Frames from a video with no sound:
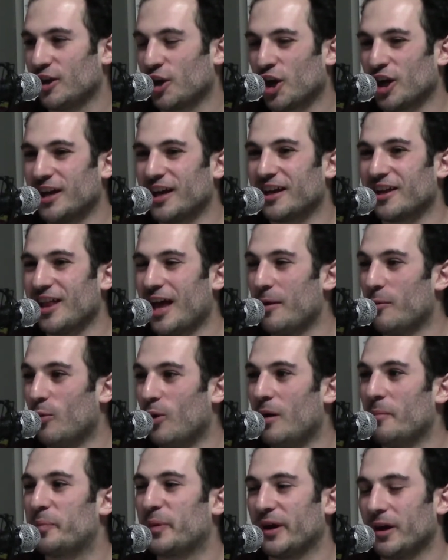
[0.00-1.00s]
You're gonna climb
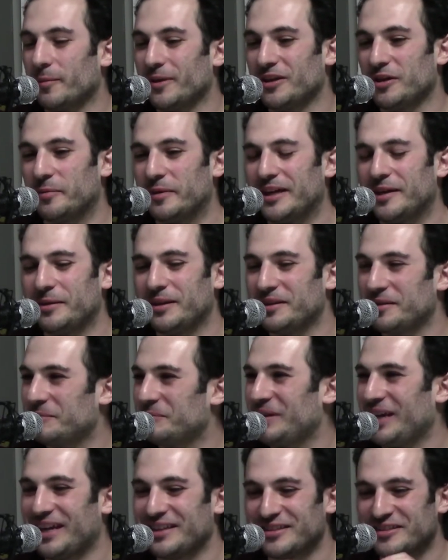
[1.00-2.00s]
one pyramid. You're gonna
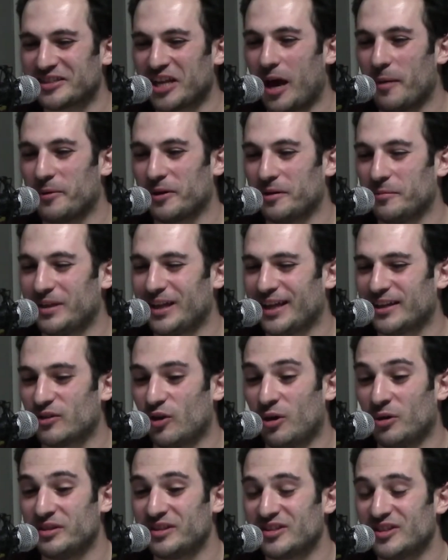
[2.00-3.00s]
be at the top. You're gonna be like,
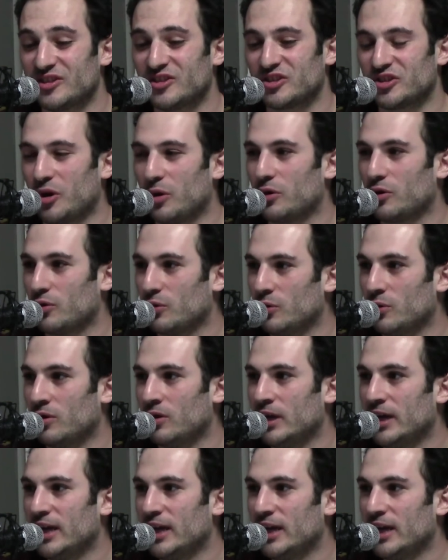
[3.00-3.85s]
"Oh, this is so cool."